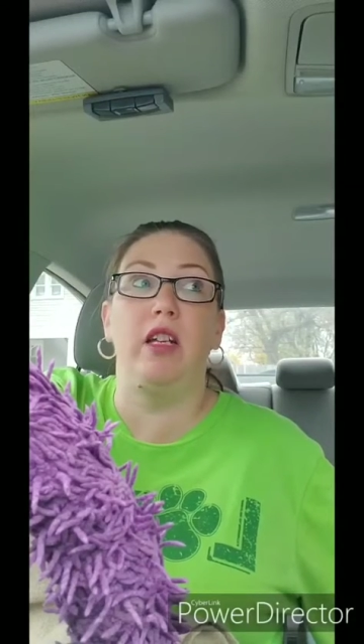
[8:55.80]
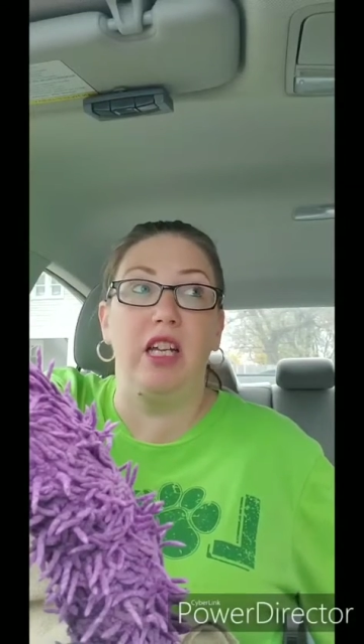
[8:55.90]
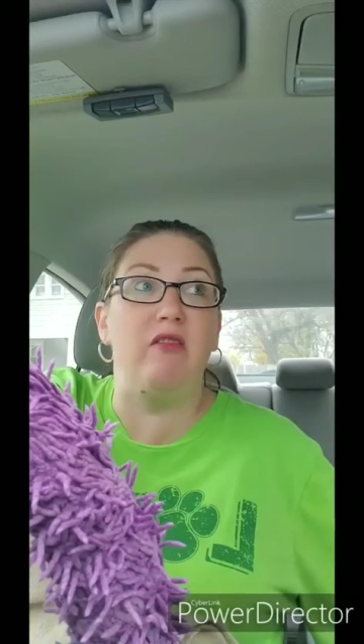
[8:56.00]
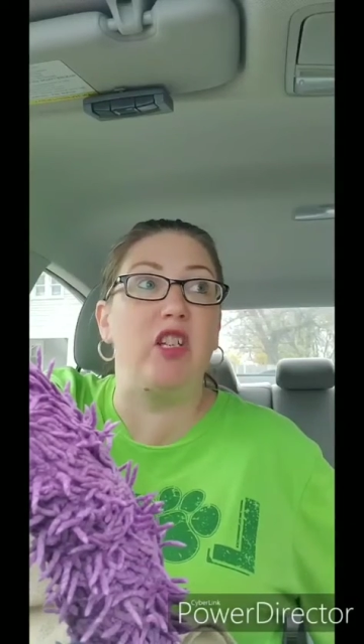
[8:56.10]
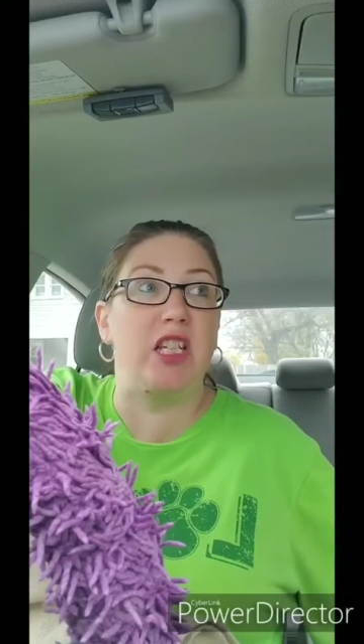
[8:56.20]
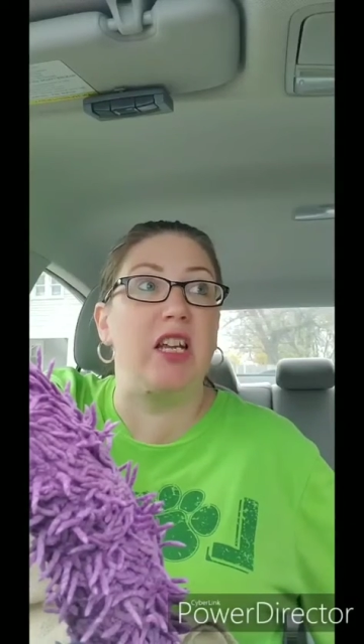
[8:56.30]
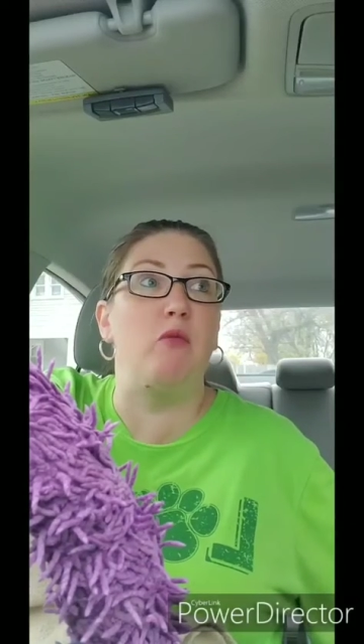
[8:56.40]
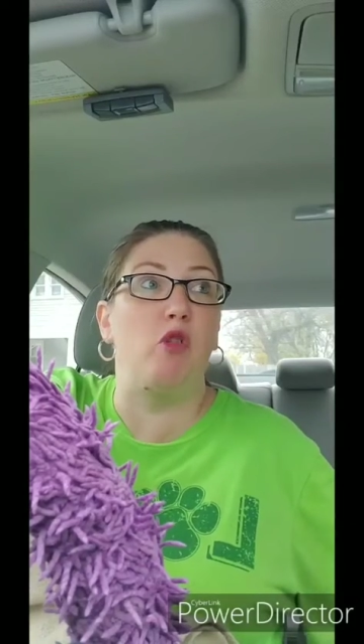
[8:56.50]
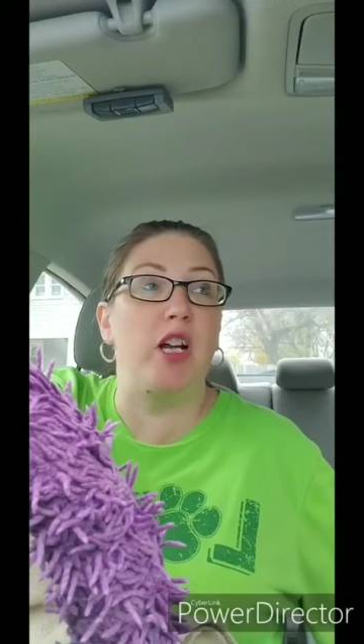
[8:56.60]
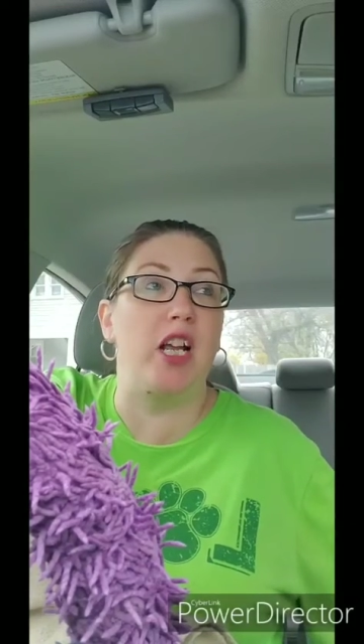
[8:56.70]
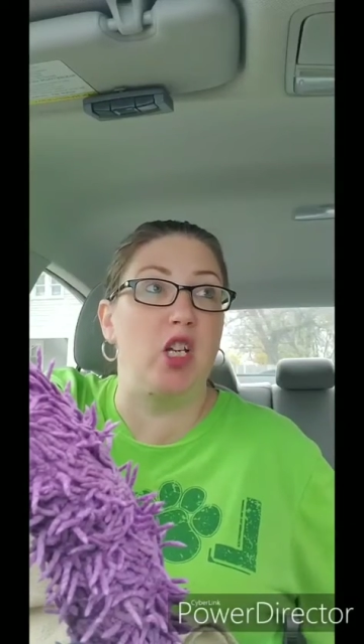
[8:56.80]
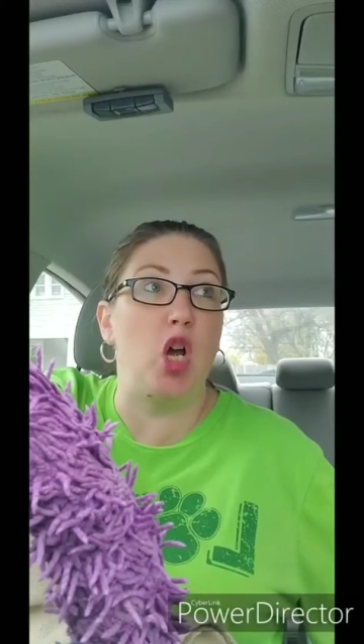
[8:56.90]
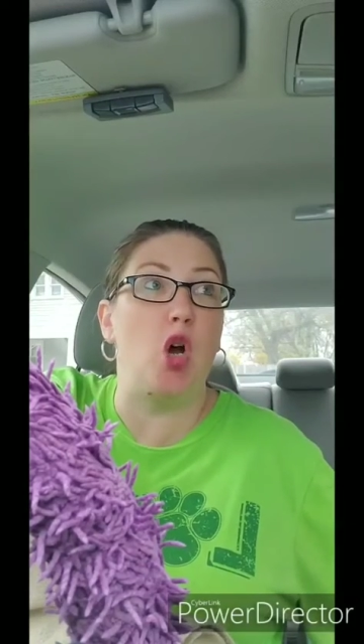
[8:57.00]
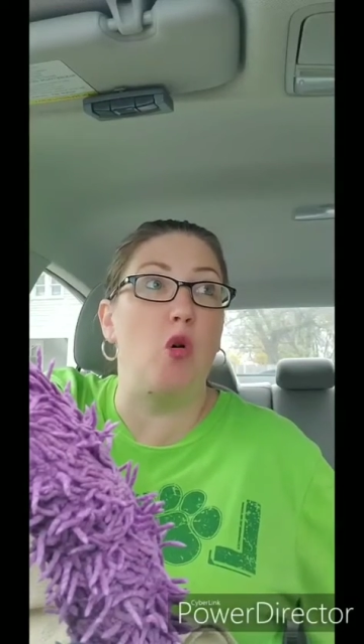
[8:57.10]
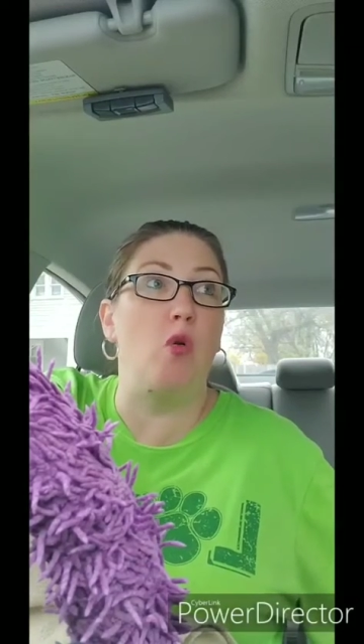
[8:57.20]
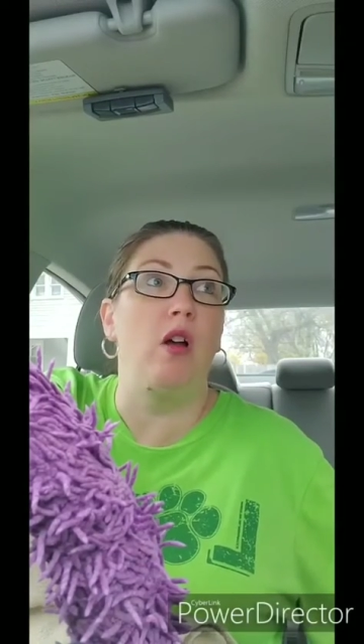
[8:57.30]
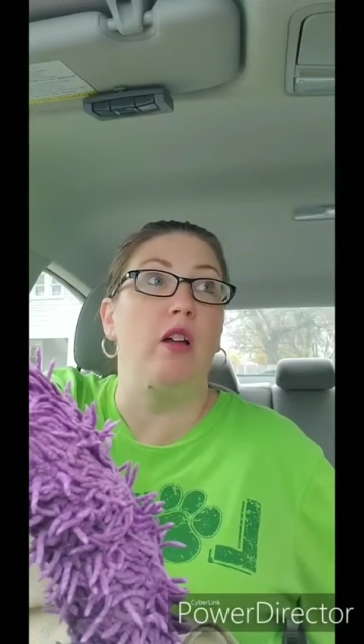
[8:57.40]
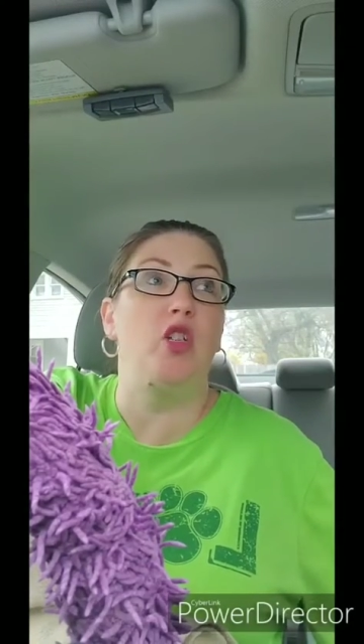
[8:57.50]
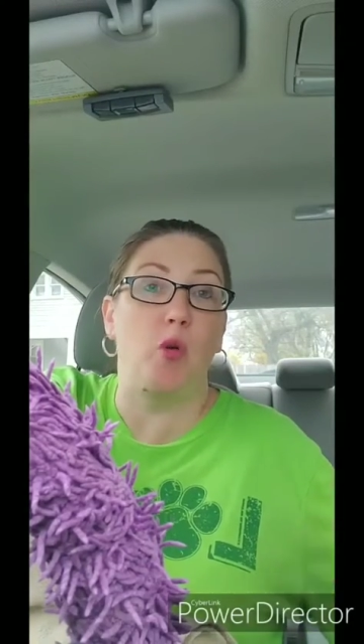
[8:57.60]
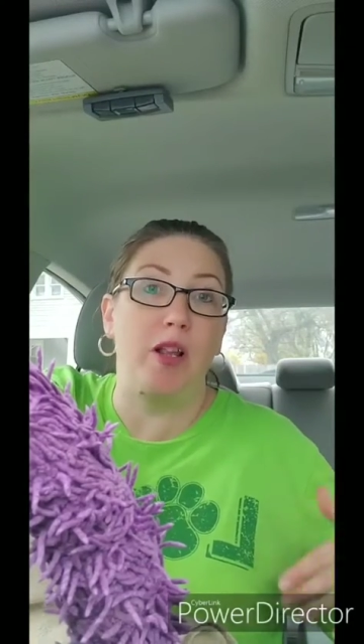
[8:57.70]
give it to him when I know
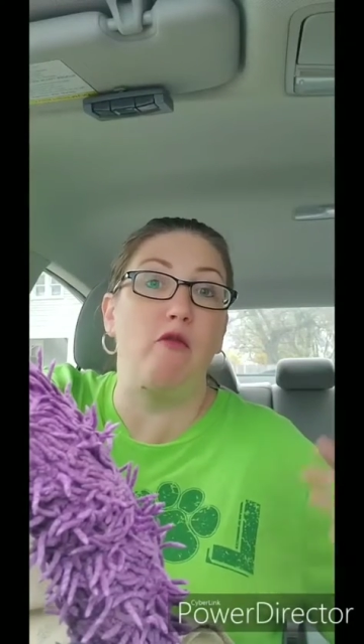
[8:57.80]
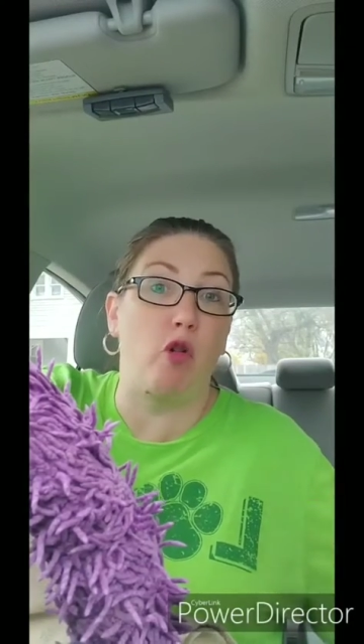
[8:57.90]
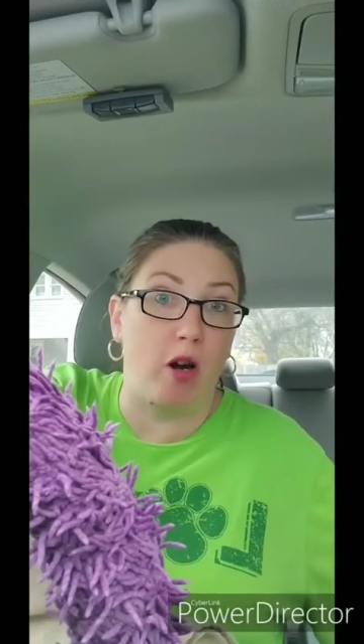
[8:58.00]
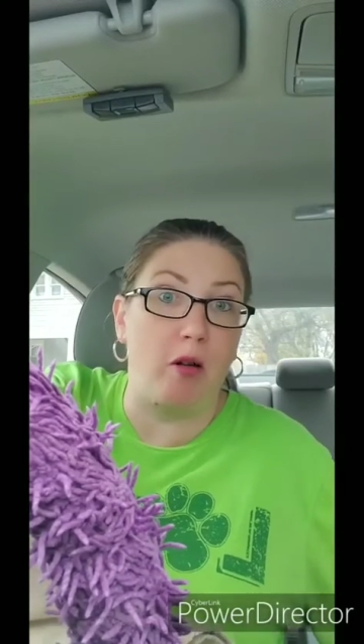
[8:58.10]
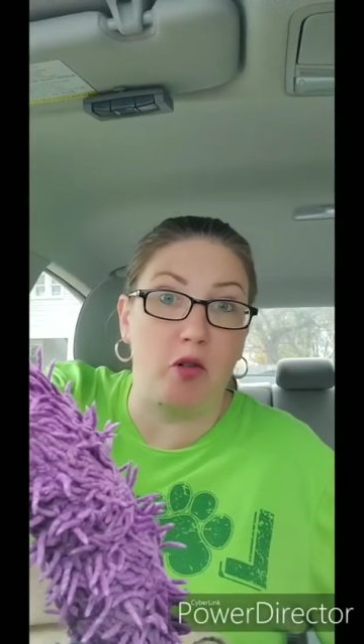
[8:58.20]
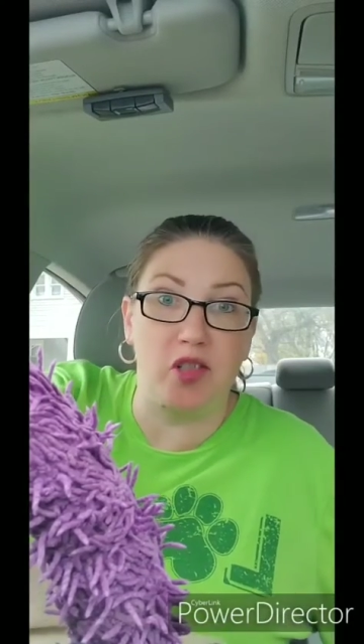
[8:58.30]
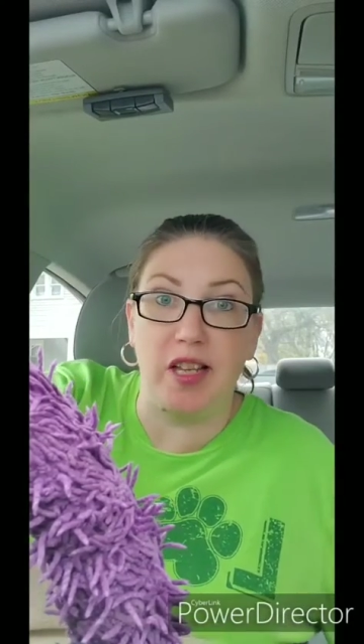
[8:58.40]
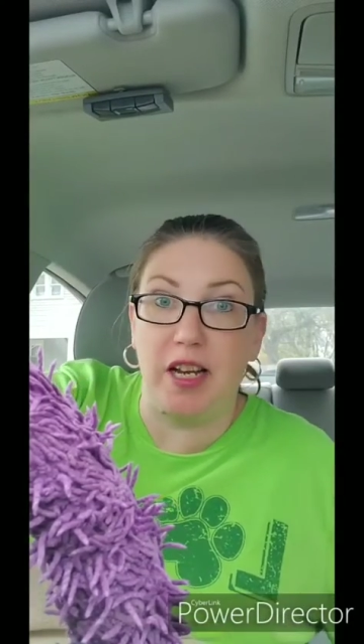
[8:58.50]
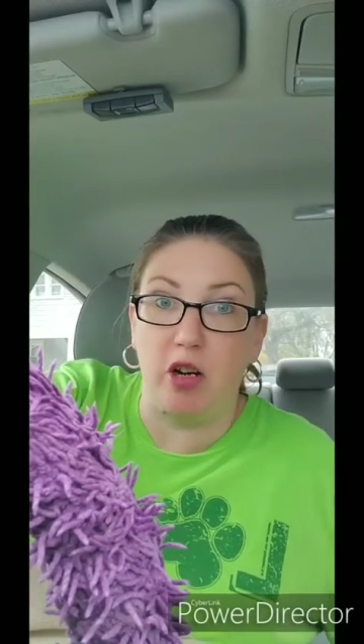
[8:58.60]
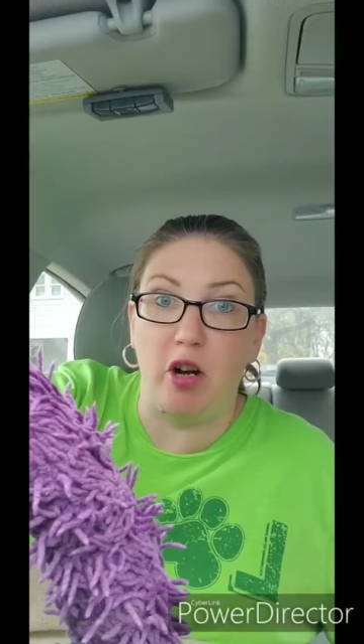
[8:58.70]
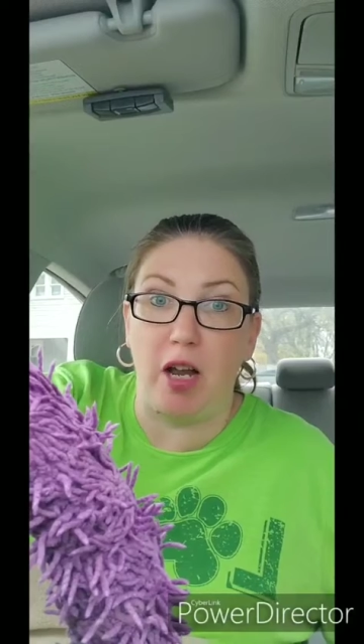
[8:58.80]
24 hours later